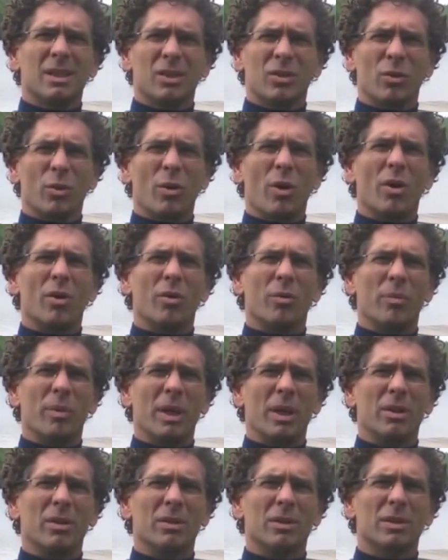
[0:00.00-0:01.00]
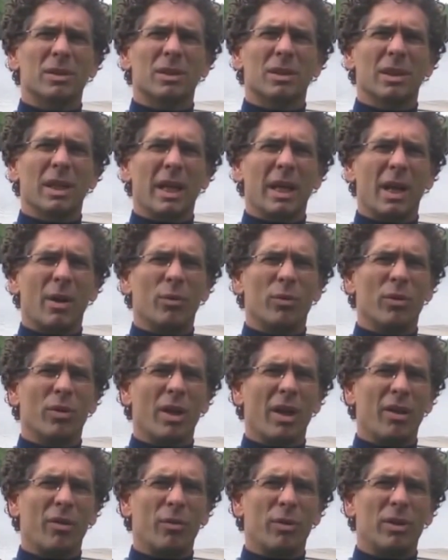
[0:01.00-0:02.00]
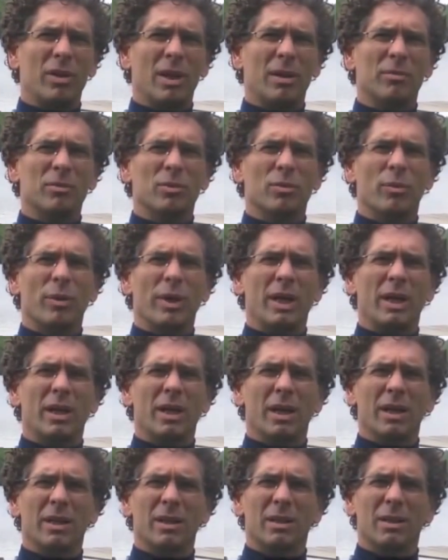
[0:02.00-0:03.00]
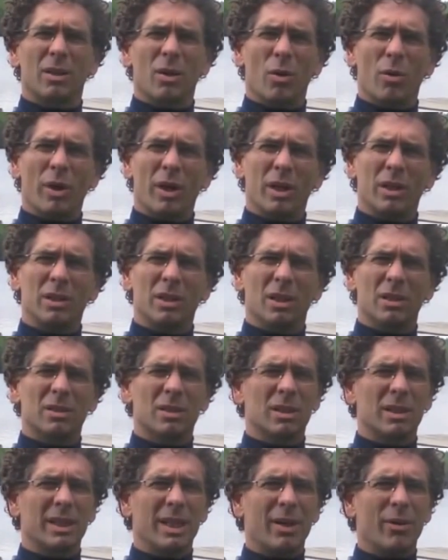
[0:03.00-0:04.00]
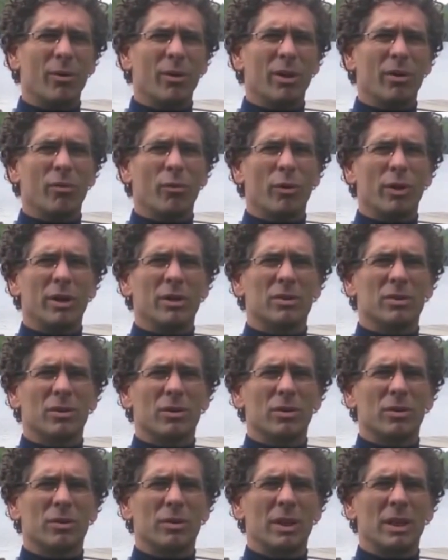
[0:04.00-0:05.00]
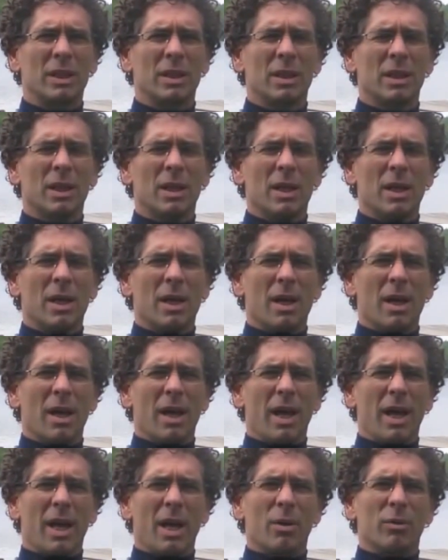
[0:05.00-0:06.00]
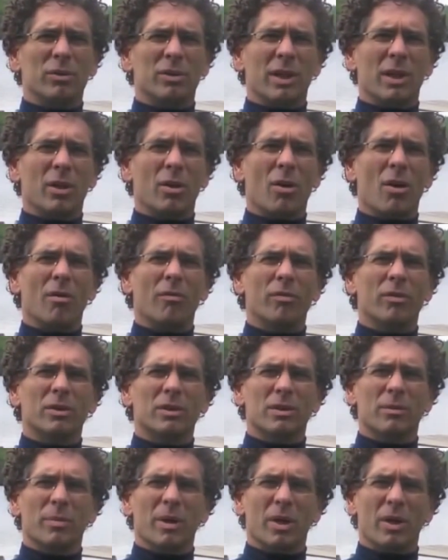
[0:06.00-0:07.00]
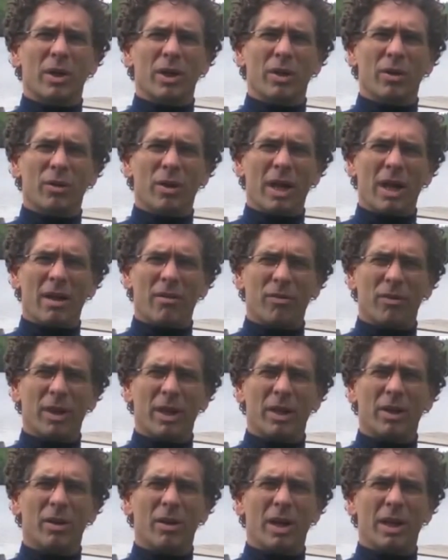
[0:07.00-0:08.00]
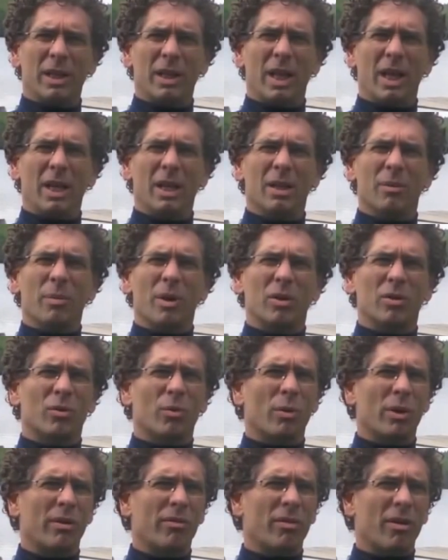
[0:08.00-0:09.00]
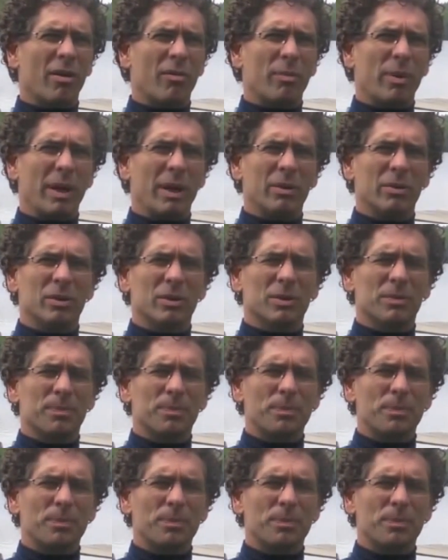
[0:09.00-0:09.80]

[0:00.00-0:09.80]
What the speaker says: to 100 meters, and I would do that 3 times a week. I'd go get adjusted, narrowly avoided surgery, and I was at a conference about a year and a half later. I'd gained about 25 pounds.